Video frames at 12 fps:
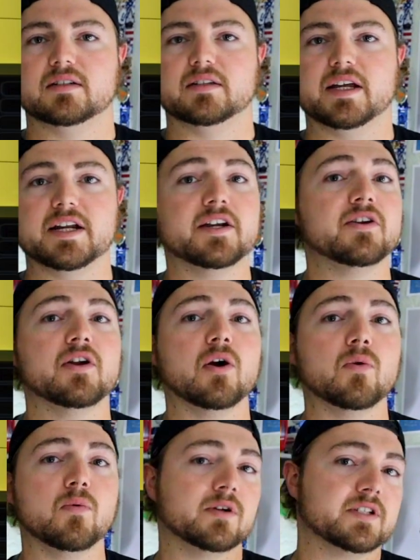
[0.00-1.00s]
They didn't
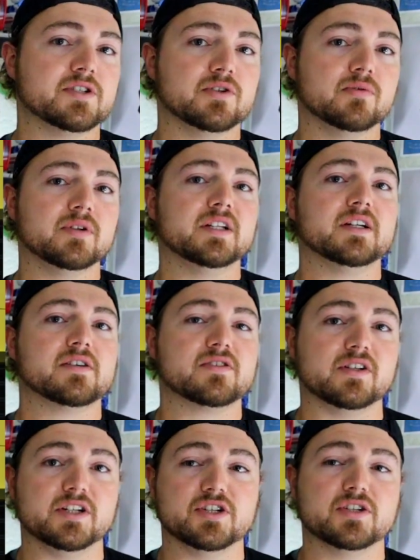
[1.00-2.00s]
know what to do with it,
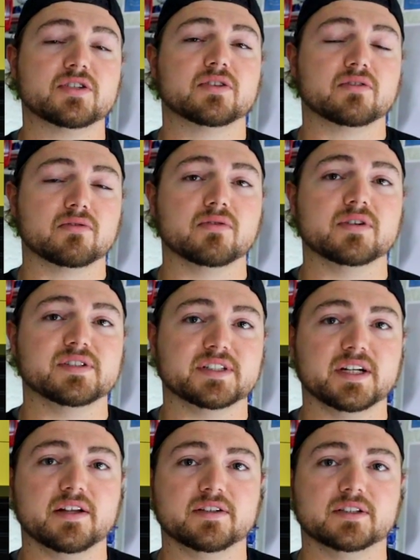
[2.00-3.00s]
so they just threw it
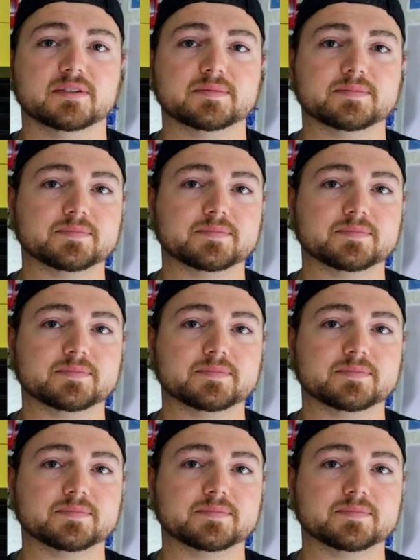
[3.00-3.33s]
together.